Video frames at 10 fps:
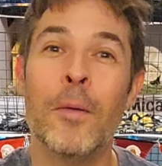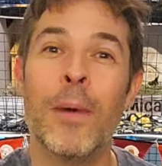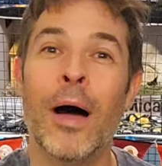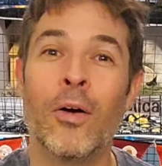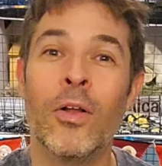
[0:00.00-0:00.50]

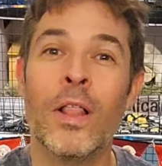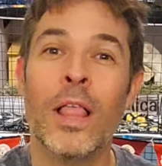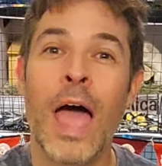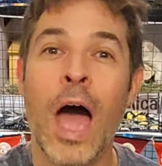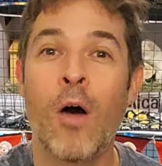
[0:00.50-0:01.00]
about
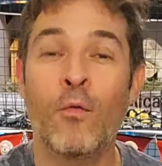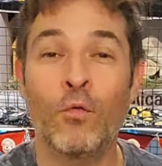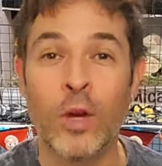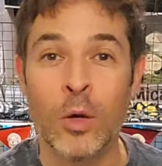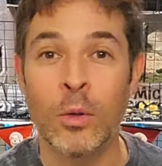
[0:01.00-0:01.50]
how
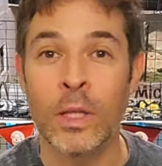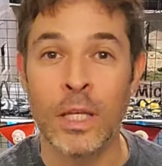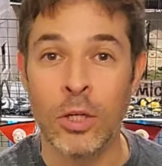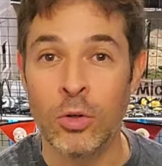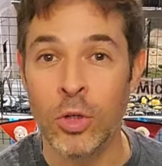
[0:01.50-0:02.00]

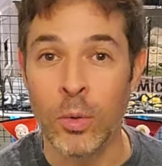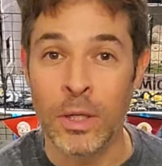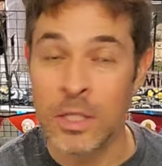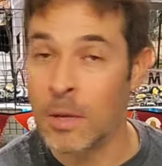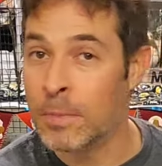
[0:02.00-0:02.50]
frequently you do
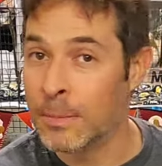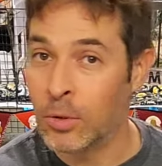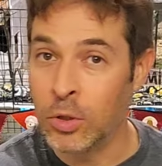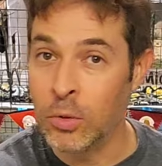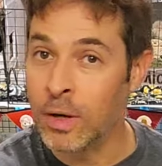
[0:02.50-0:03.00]
it. Some
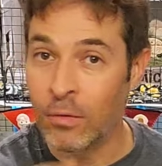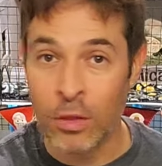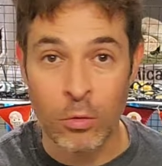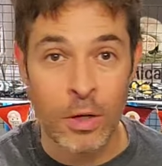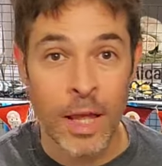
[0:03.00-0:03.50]
people do it
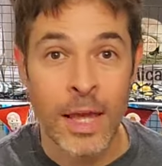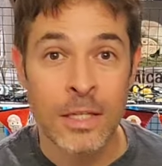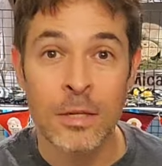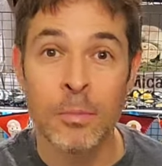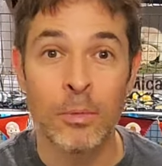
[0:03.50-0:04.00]
every 3
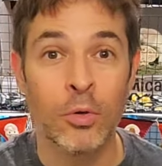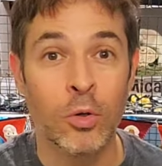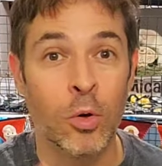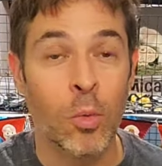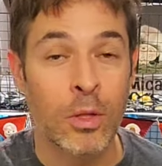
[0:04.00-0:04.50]
days. Some people
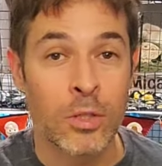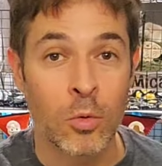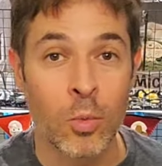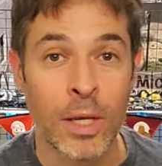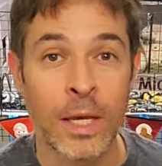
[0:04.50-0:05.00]
do it
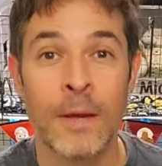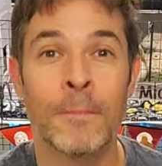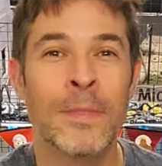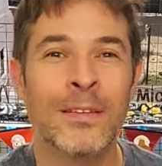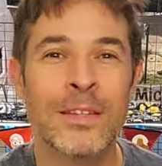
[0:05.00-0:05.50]
once a week.
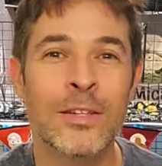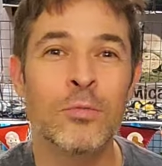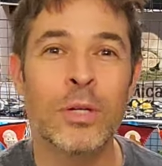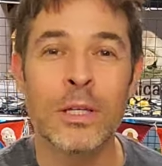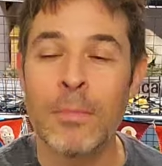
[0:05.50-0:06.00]
It
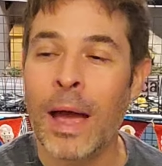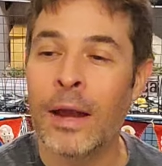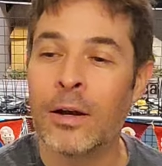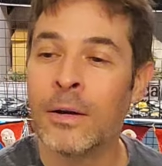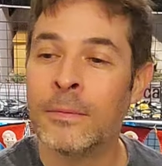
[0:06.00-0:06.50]
doesn't really
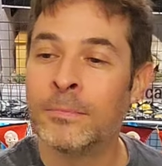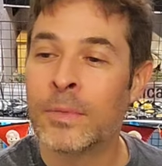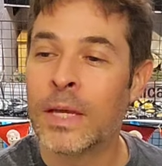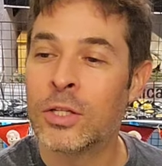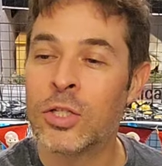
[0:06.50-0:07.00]
matter.
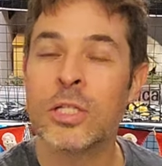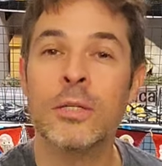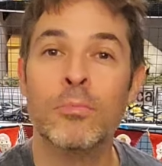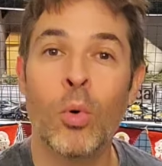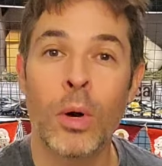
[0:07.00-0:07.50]
It's
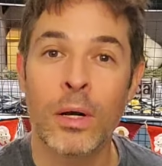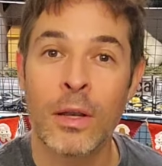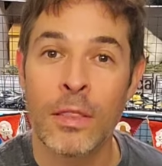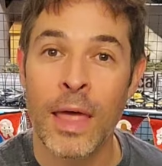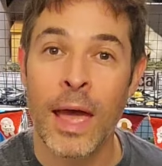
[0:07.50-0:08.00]
just
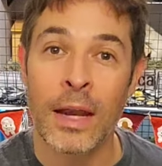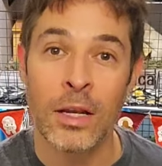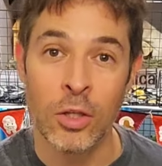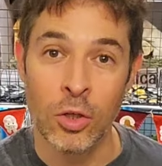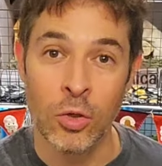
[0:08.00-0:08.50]
important
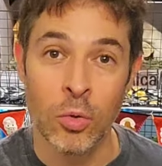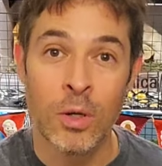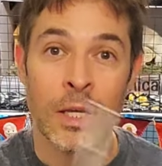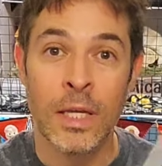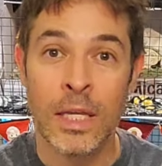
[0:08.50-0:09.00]
that
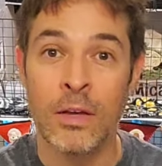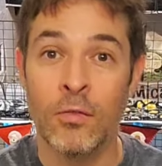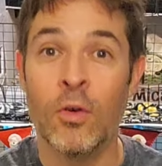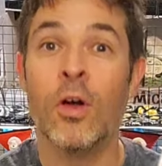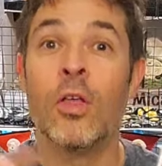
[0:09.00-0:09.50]
you
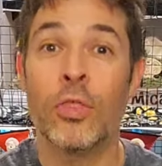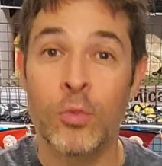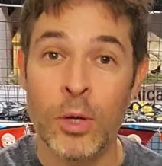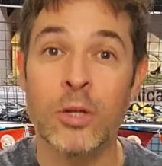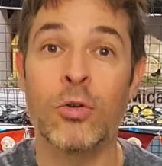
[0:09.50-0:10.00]
give
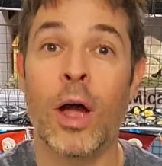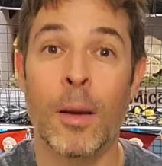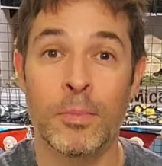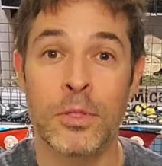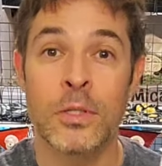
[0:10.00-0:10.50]
3
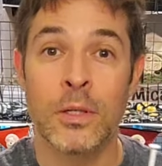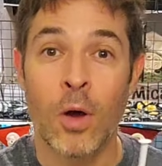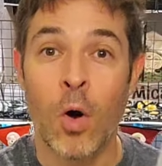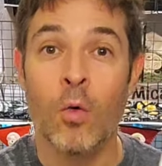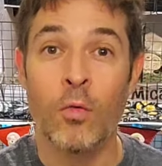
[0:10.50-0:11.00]
drops
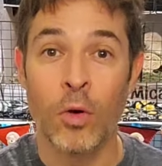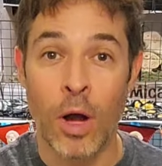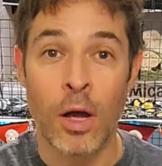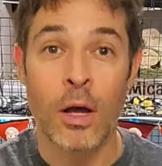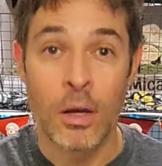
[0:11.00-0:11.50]

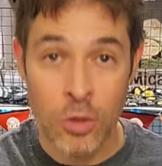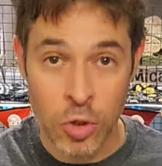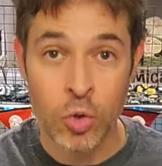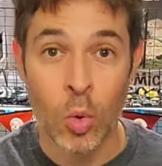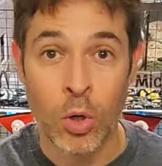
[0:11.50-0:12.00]
over a
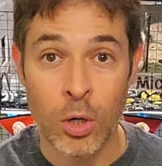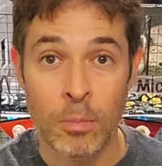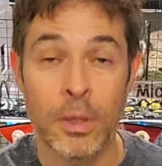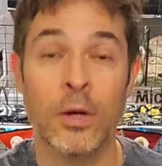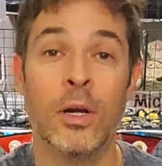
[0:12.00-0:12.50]

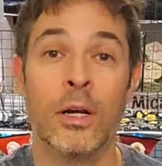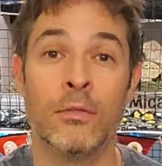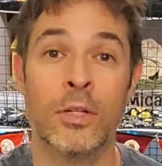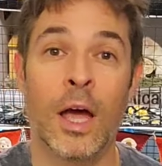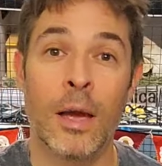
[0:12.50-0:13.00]
shorter
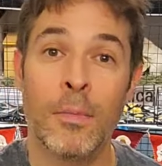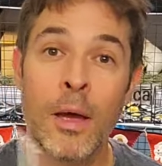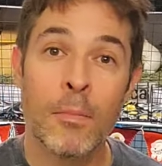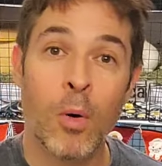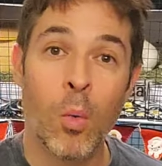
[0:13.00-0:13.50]
period of time,
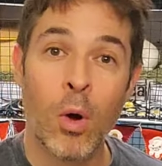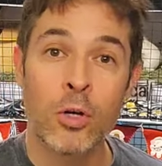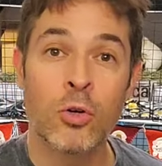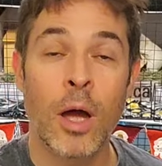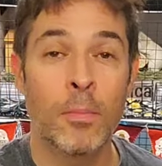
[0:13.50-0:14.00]
but
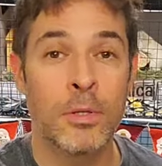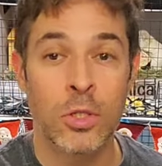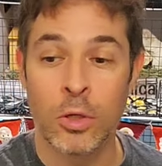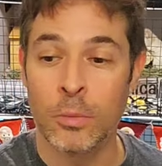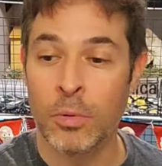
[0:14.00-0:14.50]
one drop
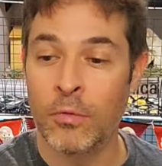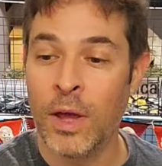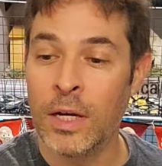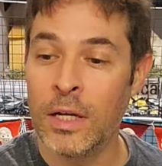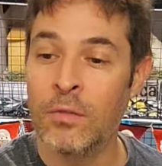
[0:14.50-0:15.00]
is a good
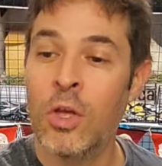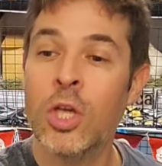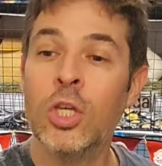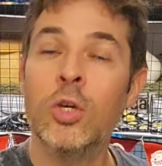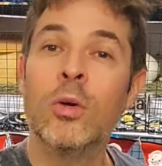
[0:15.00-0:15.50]
preventative.
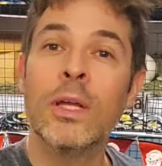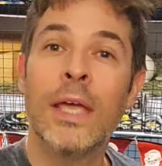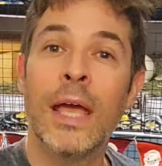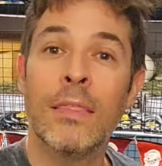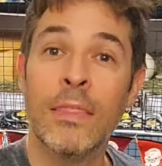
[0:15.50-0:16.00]
You
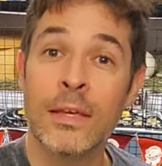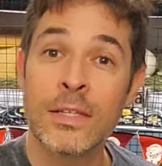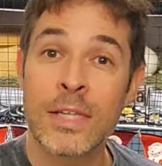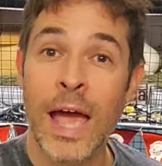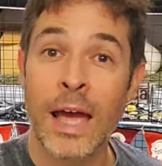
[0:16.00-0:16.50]
can get
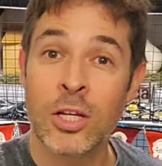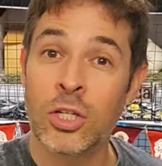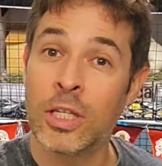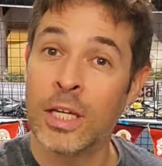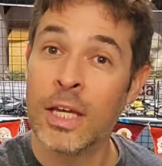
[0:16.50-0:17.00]
this
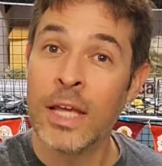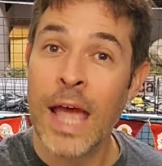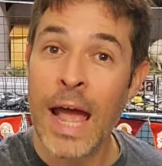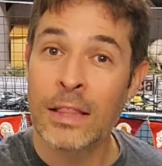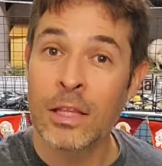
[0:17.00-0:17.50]
actually
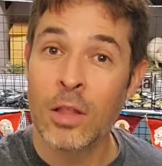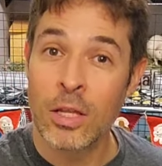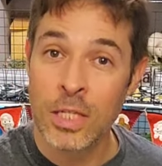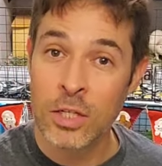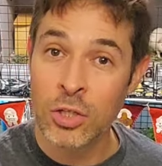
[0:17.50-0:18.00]
at the
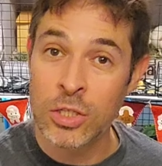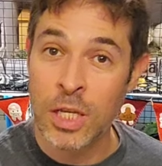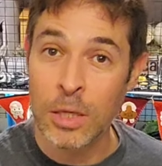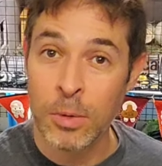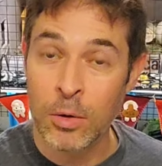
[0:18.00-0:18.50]
Los Angeles
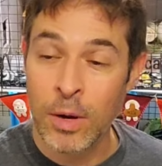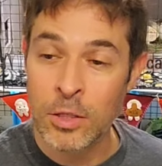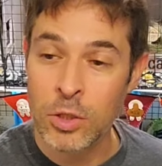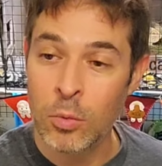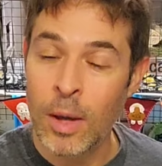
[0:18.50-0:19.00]
Guinea Pig
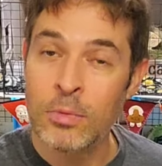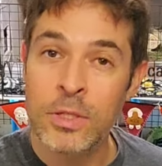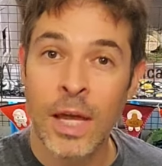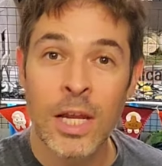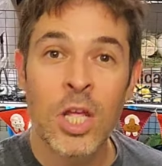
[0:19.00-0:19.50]
Rescue
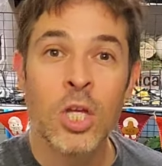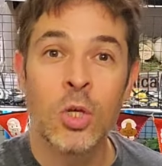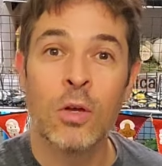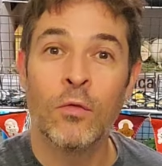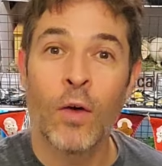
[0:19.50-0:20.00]
website.
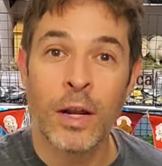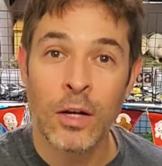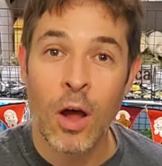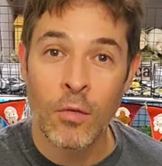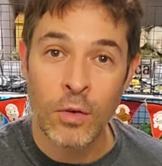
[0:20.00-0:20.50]
You can
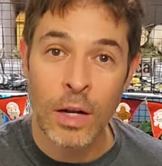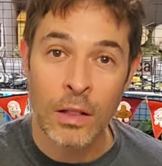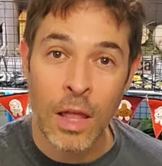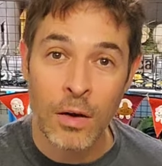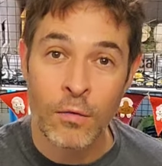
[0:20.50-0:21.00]
find it often
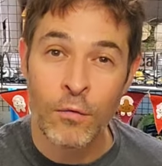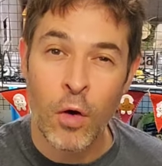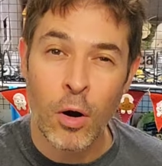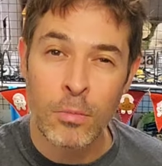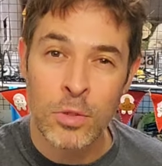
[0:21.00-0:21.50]
at a lot of
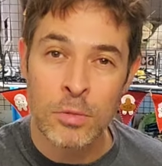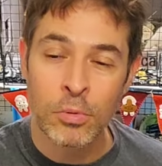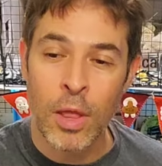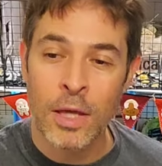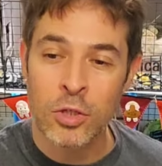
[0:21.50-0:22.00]
farm
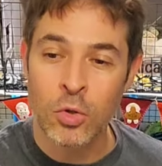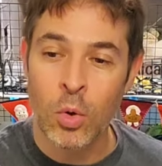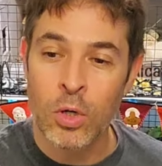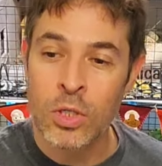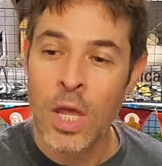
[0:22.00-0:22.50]
supply
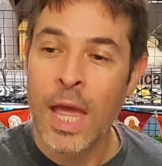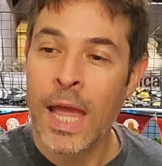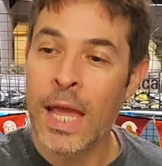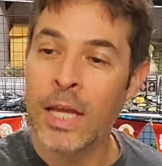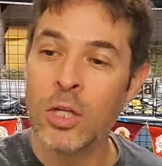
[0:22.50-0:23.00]
stores,
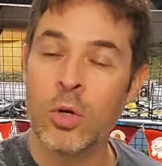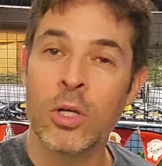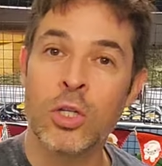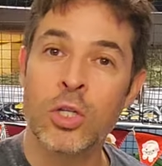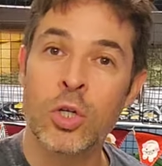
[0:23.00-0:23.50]
and you
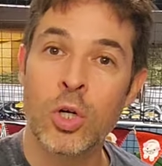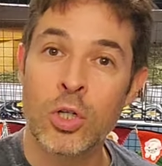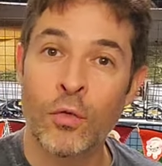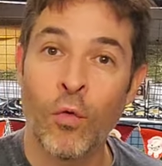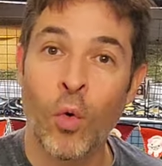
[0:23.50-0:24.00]
can search